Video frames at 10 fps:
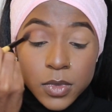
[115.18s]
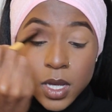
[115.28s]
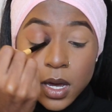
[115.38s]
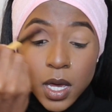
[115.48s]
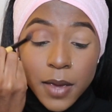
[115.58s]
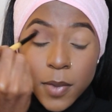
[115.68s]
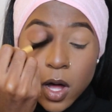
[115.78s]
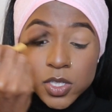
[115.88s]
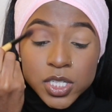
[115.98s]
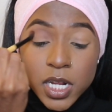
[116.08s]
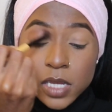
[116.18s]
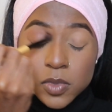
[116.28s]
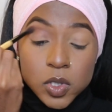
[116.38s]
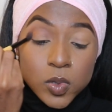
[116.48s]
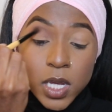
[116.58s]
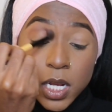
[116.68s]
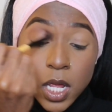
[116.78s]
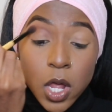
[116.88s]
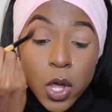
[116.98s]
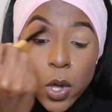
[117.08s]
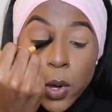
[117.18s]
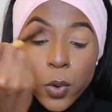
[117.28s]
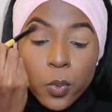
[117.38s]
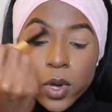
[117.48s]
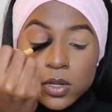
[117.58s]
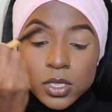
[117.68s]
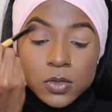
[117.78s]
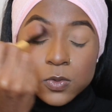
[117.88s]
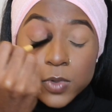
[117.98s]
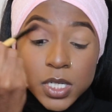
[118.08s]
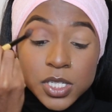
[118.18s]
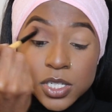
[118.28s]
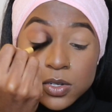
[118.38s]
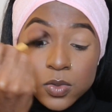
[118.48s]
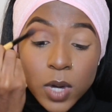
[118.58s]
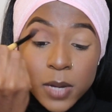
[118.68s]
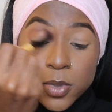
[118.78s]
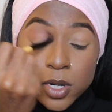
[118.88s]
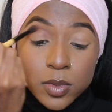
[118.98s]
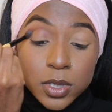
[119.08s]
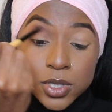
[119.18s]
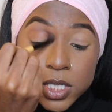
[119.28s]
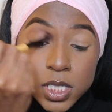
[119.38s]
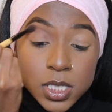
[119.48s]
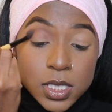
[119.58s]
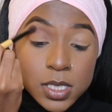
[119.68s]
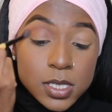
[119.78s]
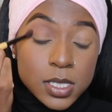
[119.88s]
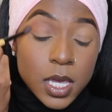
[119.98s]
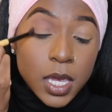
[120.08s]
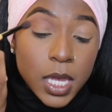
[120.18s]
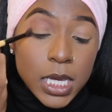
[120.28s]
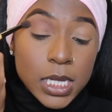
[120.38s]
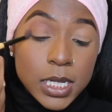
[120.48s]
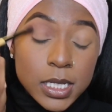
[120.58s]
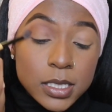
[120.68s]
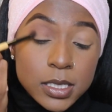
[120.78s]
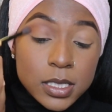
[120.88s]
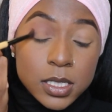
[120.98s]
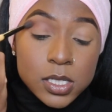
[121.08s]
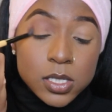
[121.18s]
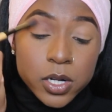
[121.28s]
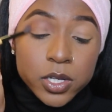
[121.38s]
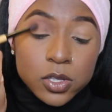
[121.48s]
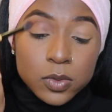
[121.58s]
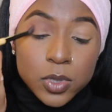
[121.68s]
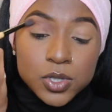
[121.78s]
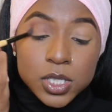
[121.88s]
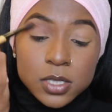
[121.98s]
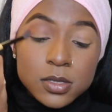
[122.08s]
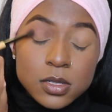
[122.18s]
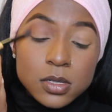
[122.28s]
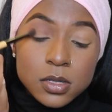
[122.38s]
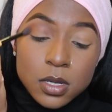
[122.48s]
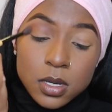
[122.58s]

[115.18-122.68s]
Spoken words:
I'm alternating between windshield wiper motions and circular motions.